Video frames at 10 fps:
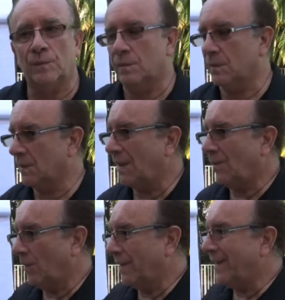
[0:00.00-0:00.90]
not
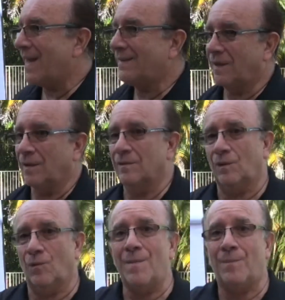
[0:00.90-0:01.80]
only that, the
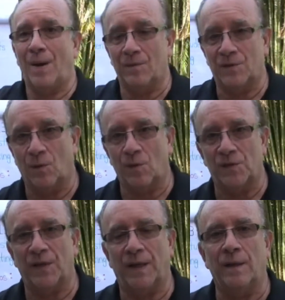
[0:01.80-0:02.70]
grandparents are going to
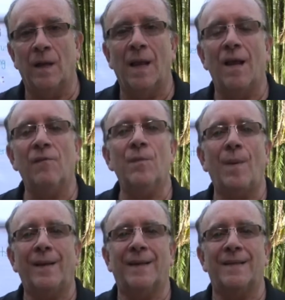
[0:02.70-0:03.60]
see it.
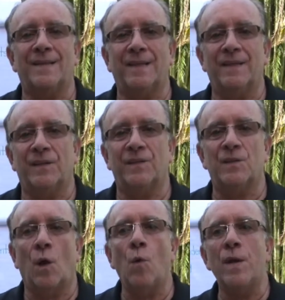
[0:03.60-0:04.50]
Everybody that sees it's
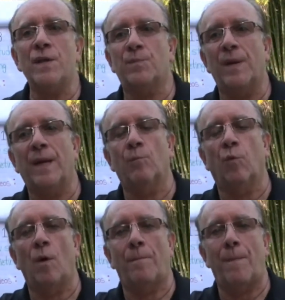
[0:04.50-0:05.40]
always being
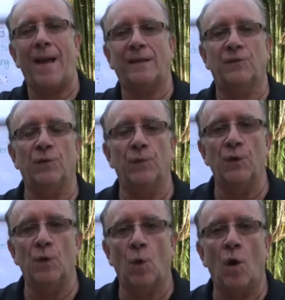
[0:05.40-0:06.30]
brought back to
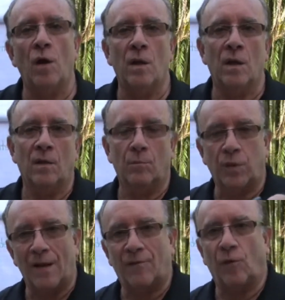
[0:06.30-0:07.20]
your
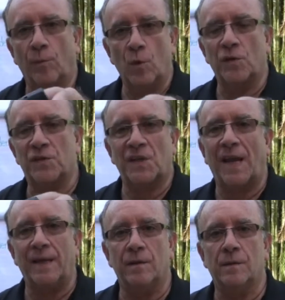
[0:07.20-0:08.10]
platform, your
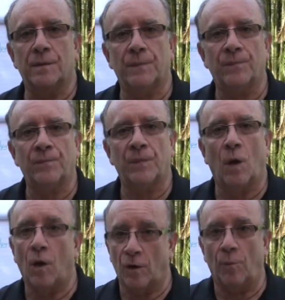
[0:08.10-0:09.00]
site
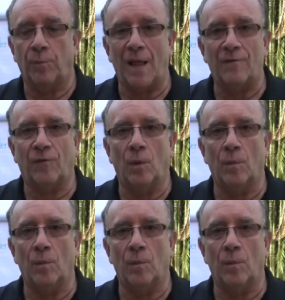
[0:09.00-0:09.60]
on our platform,